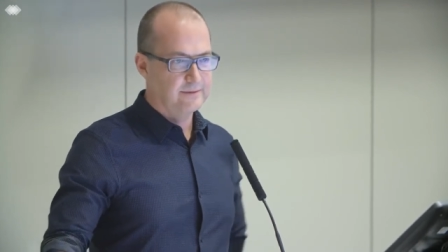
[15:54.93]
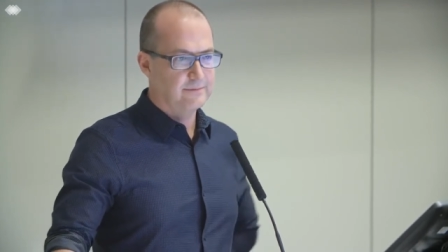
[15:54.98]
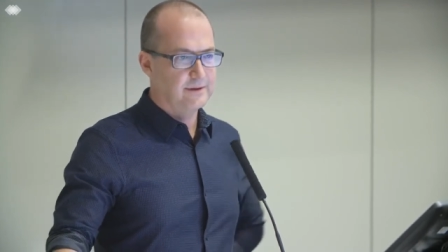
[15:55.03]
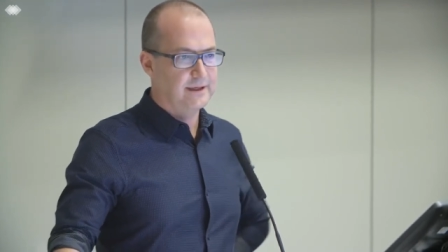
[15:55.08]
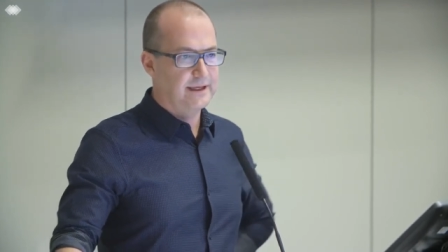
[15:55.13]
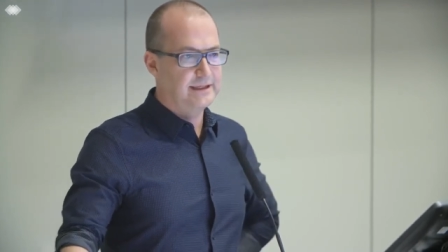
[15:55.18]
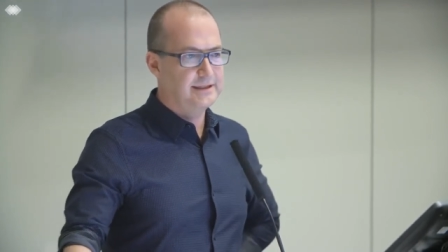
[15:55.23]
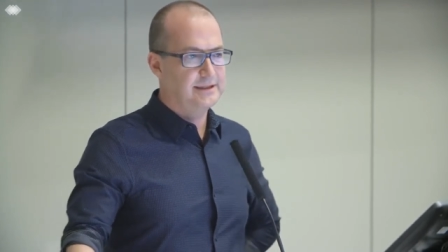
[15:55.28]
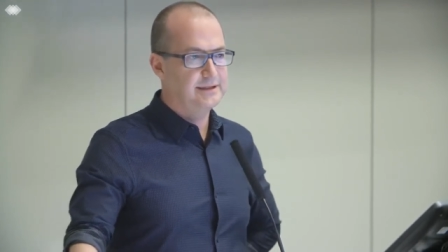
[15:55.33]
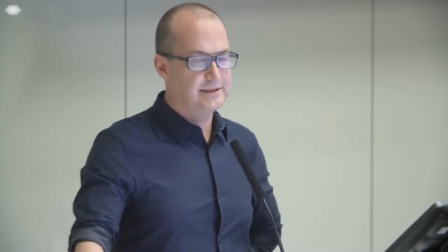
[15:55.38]

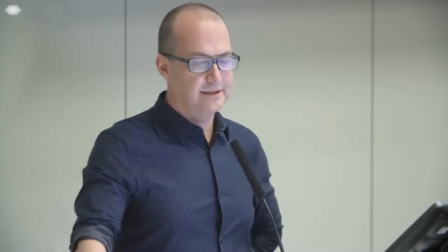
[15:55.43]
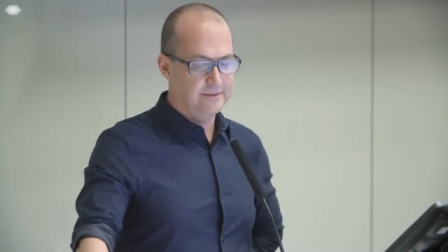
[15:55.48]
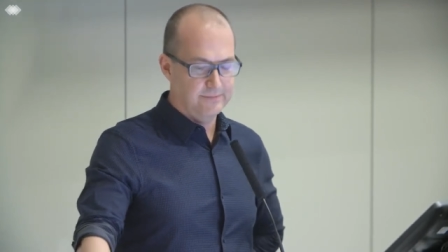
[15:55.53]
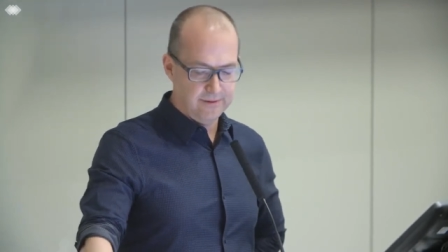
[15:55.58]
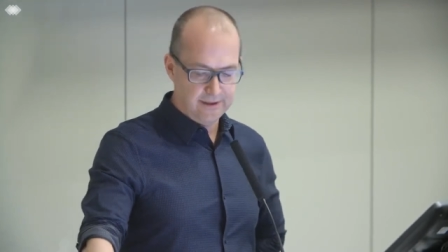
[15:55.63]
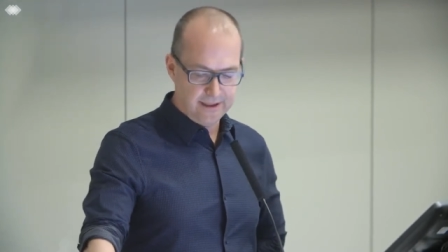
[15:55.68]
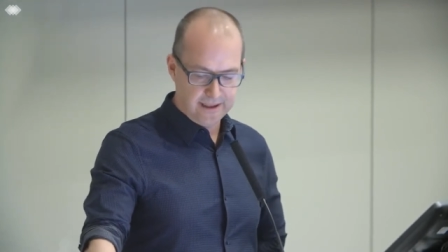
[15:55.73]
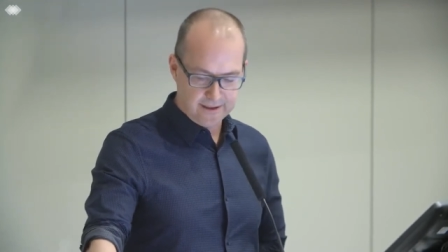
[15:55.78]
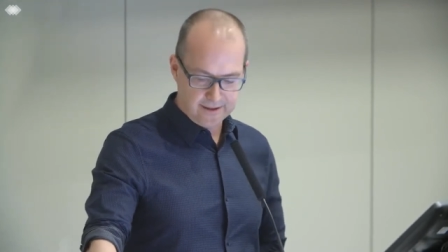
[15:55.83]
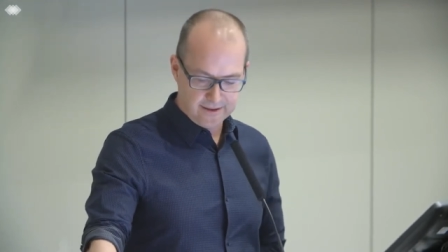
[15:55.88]
relationship
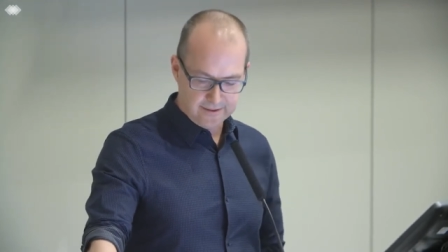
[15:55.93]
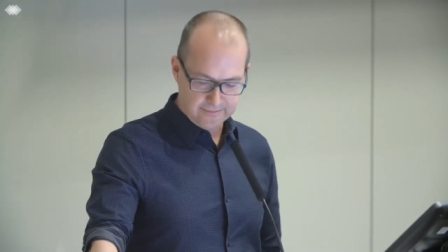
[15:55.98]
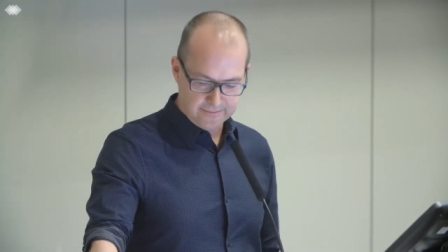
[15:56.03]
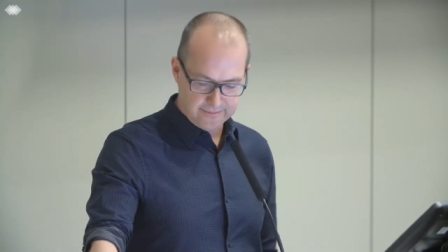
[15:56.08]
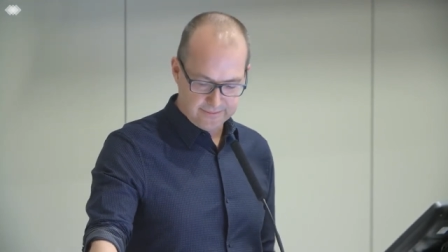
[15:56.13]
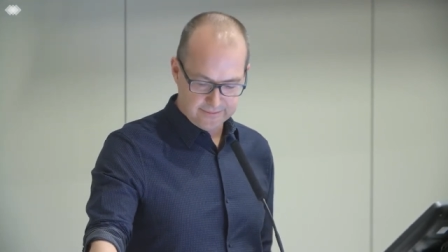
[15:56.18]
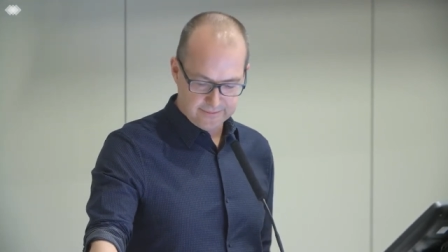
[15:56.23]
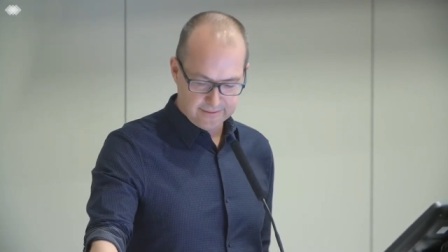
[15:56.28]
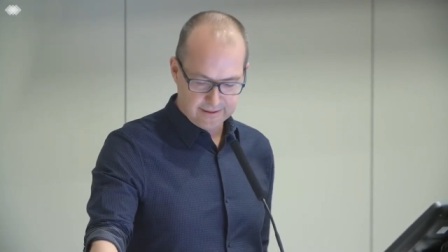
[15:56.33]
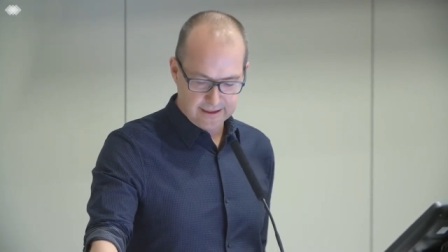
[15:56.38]

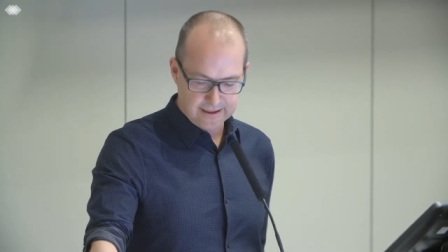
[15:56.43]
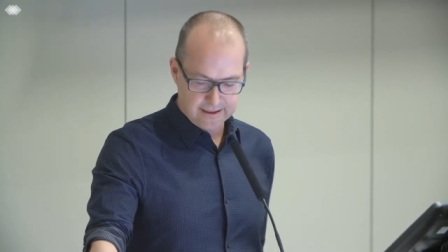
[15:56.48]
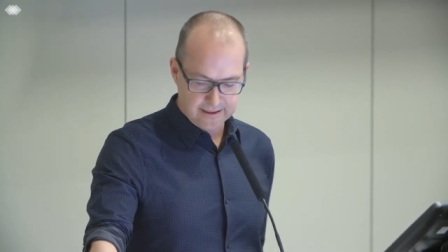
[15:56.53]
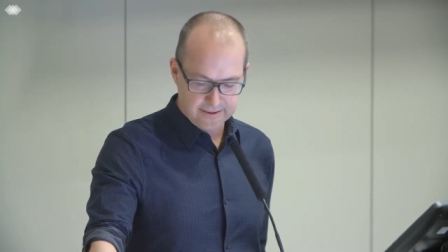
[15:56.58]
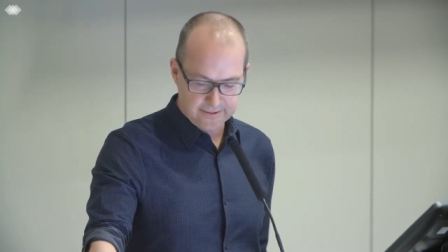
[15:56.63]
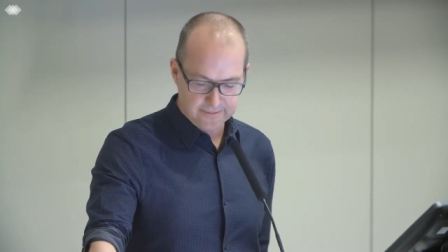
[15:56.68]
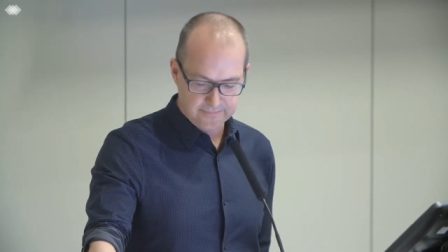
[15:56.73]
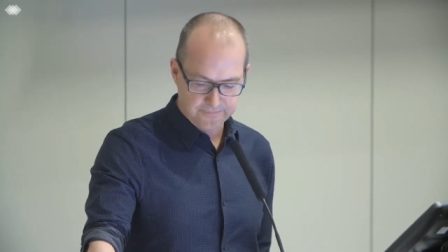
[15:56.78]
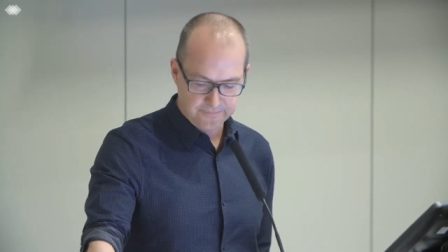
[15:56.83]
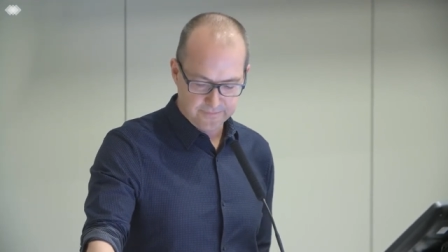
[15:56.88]
breakup,
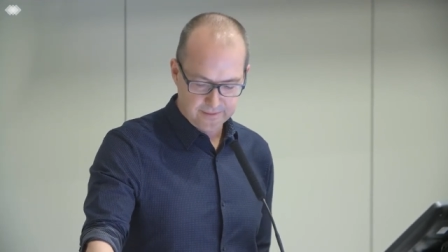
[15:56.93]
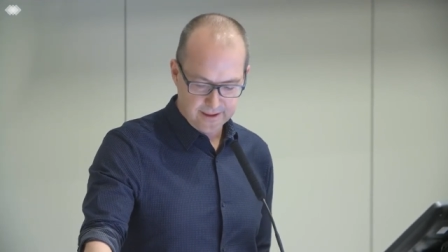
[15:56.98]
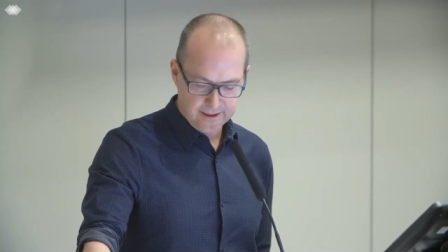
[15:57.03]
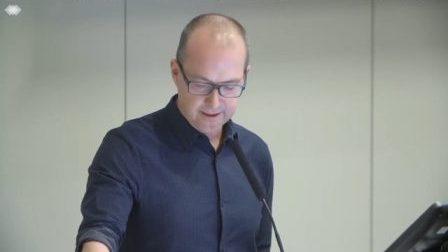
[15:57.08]
um,